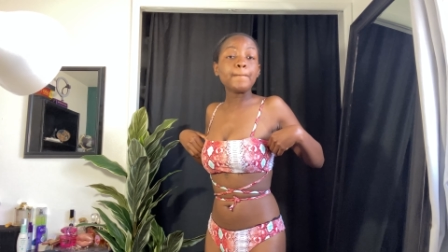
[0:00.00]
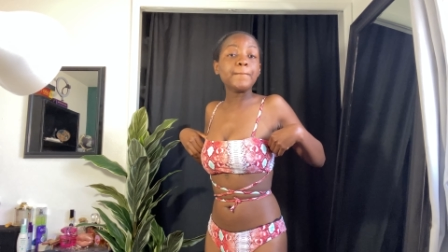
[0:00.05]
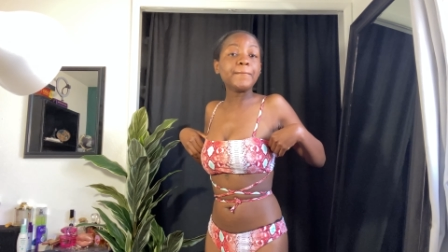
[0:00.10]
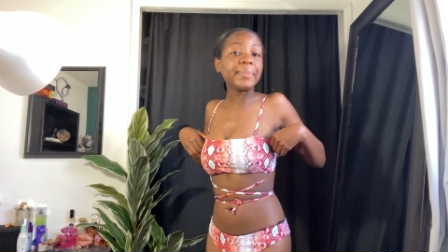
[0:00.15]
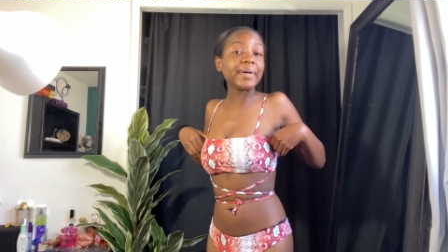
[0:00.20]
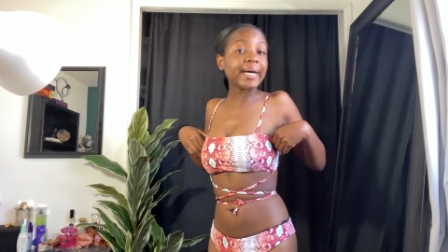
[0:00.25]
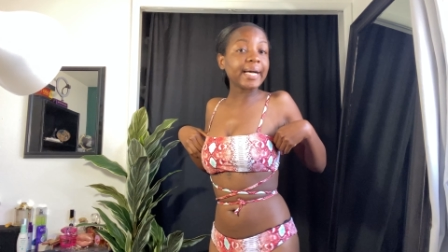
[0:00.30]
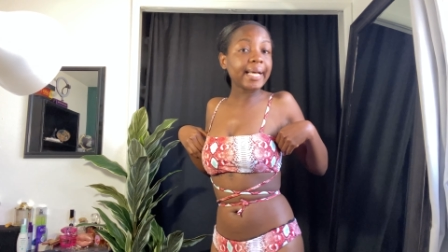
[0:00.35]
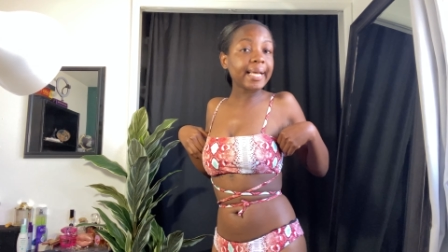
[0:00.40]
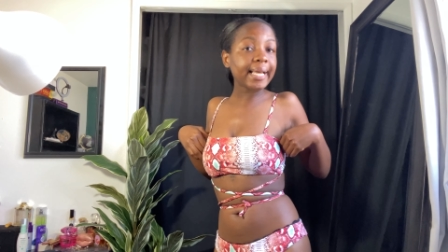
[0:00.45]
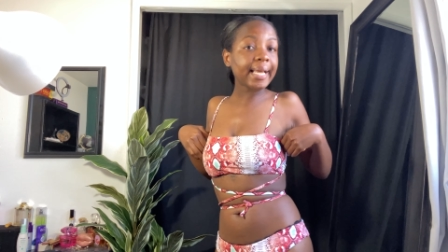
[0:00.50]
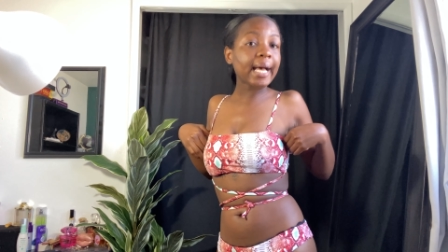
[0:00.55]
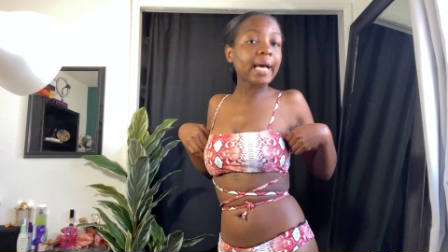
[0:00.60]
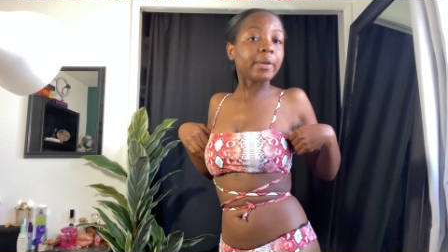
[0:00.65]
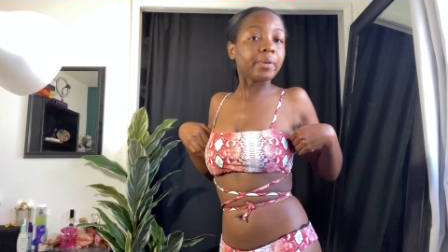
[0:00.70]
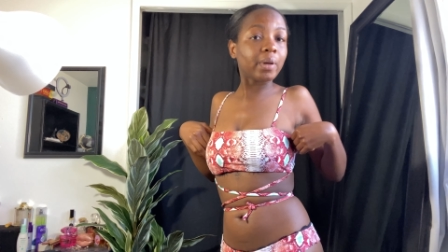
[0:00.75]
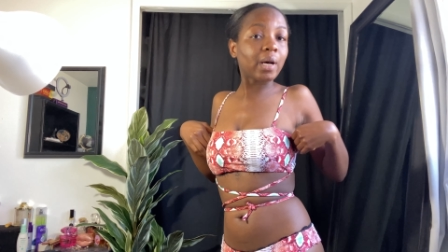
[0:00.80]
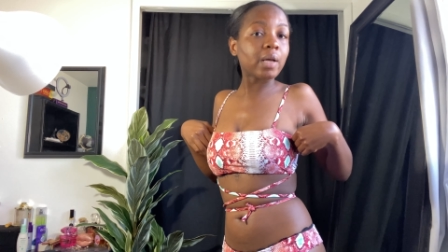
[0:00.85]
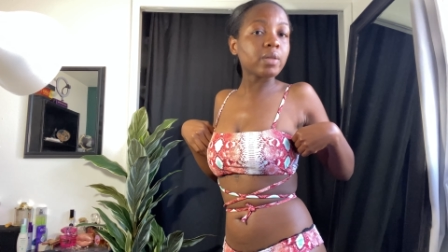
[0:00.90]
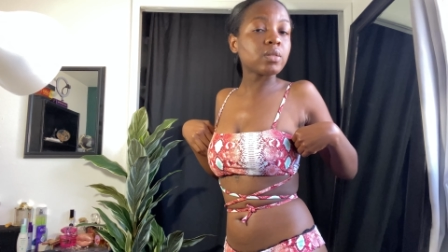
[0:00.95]
but I
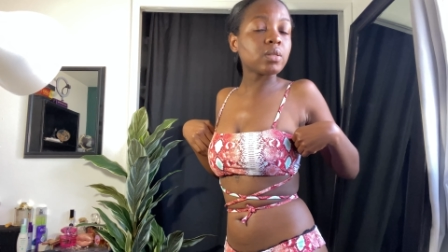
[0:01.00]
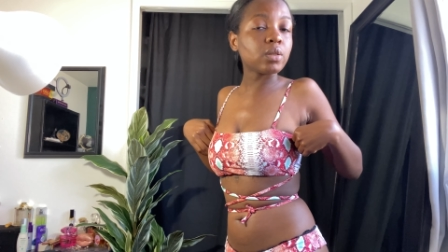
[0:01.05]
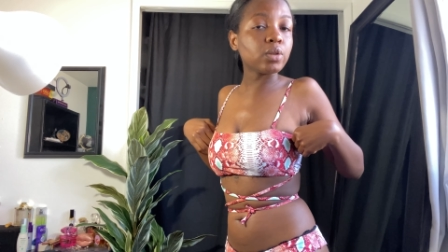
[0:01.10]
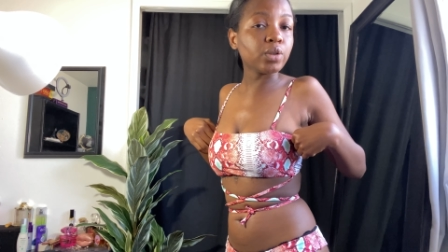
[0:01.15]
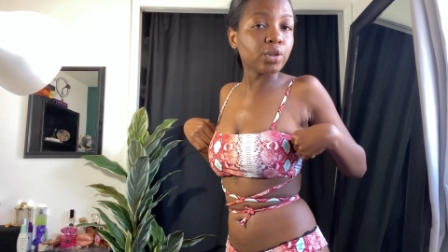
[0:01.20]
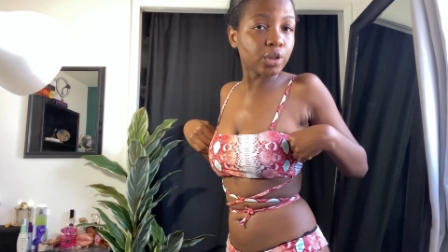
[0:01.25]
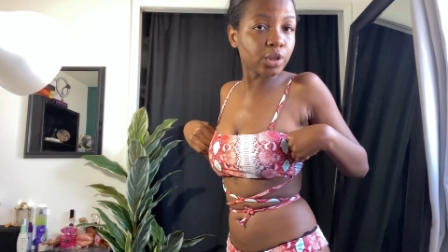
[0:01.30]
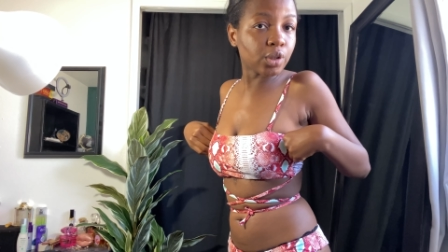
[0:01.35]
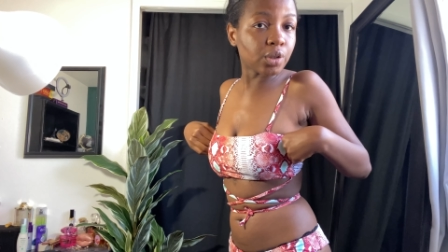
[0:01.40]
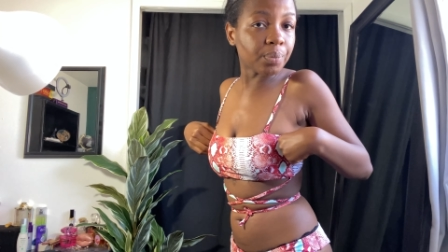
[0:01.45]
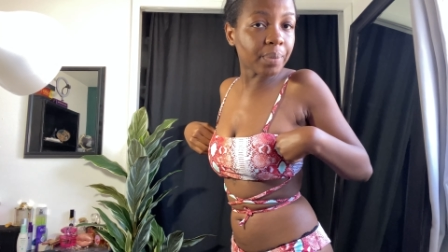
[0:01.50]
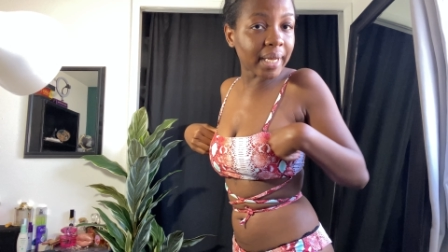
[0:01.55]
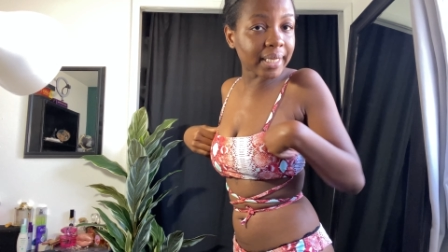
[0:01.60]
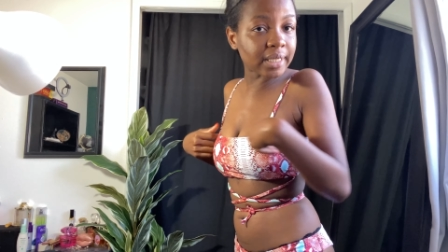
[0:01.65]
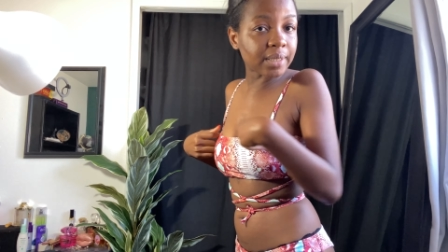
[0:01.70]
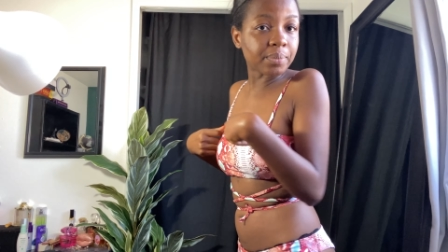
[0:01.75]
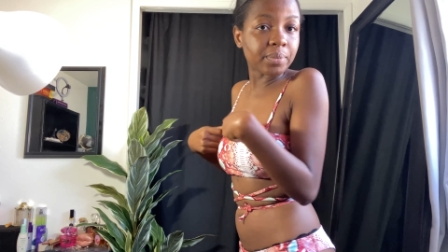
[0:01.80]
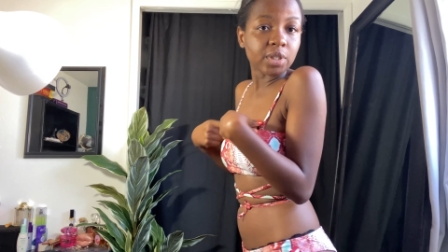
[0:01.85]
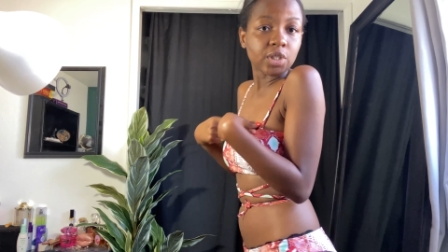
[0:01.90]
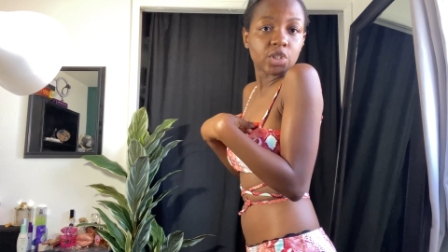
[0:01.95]
know how to look cute by
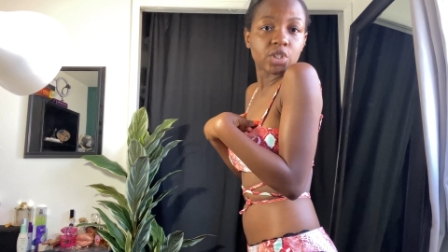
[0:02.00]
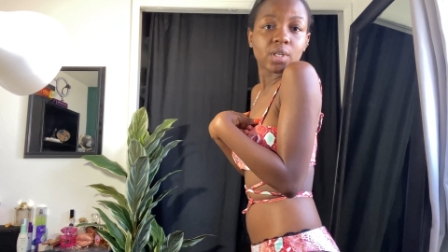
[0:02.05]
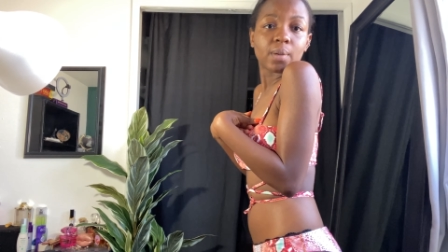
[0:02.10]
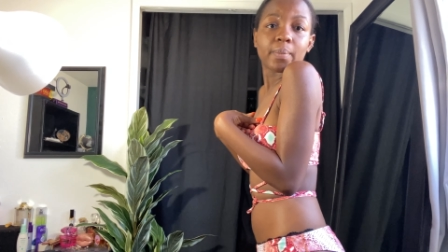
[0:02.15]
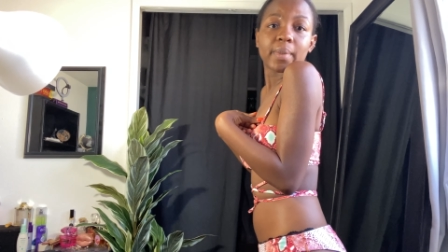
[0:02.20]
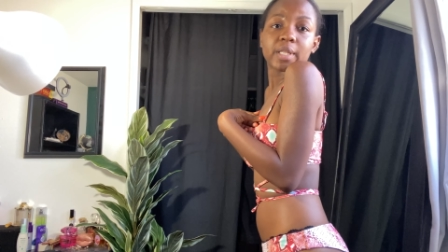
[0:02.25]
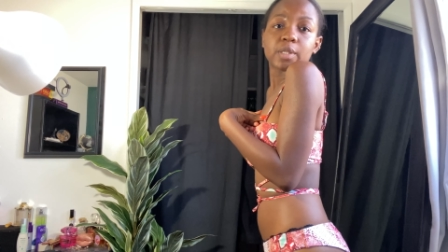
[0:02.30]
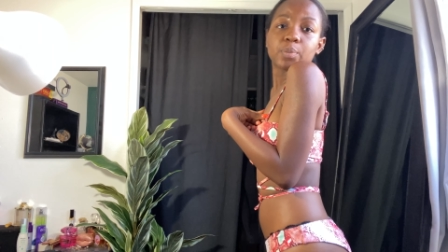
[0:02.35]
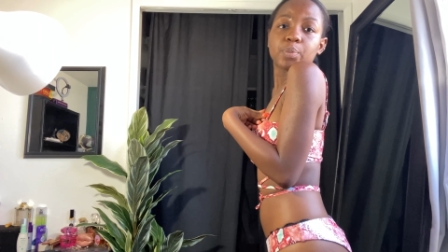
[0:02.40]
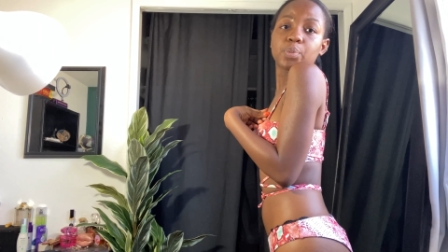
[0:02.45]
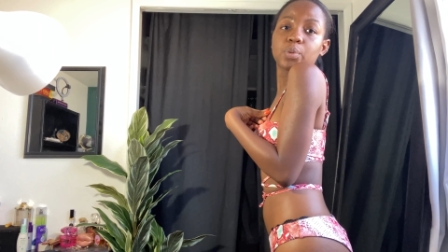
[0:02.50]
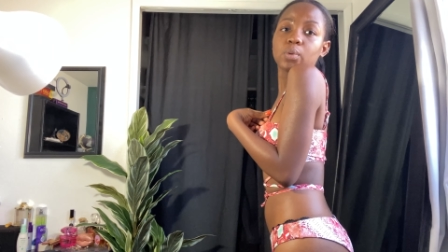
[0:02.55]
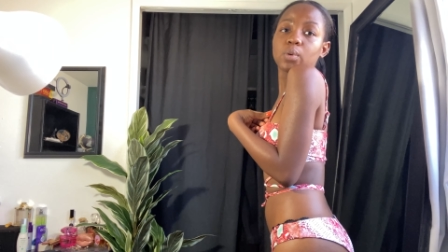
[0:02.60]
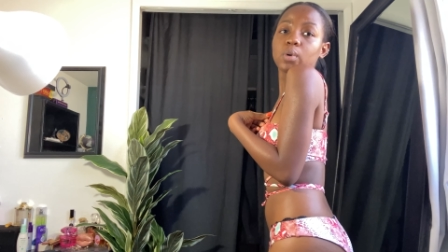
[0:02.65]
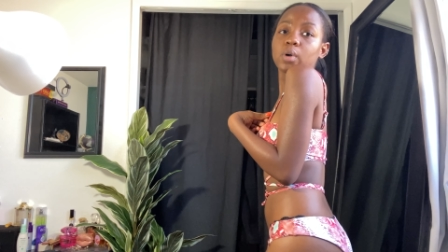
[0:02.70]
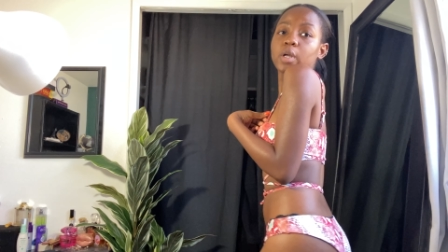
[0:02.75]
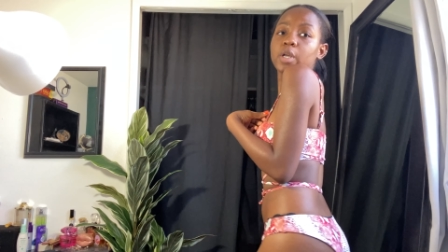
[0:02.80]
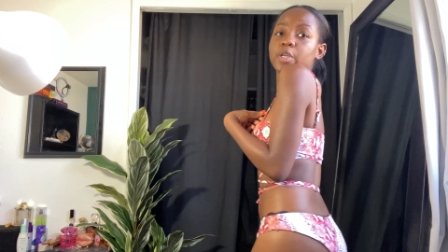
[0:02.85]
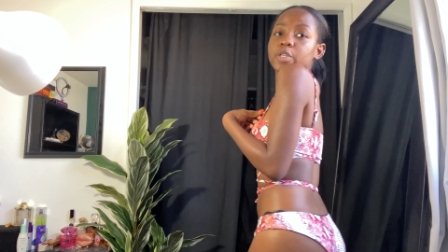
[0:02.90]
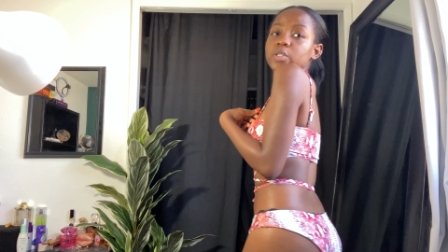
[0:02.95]
the beach and by the
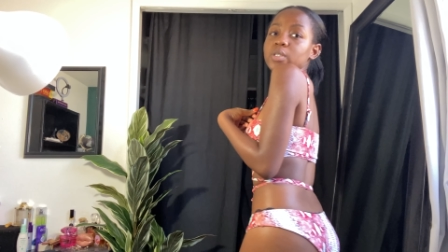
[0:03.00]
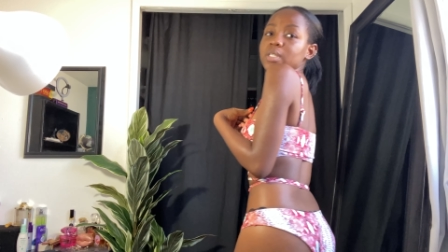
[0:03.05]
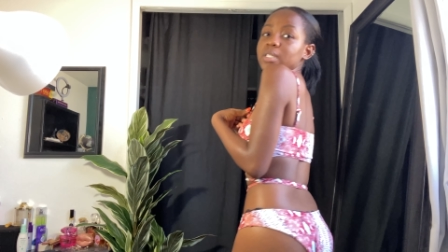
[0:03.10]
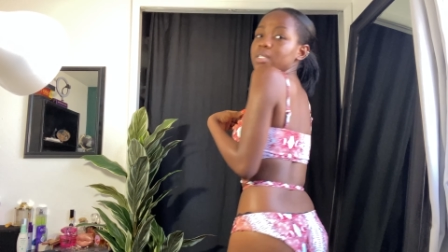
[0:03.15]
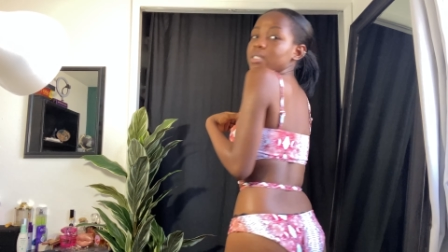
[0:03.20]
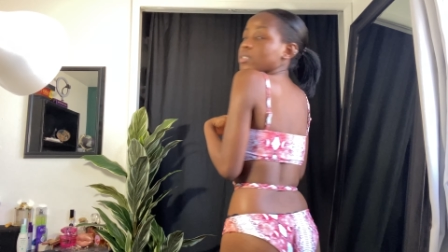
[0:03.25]
pool. So this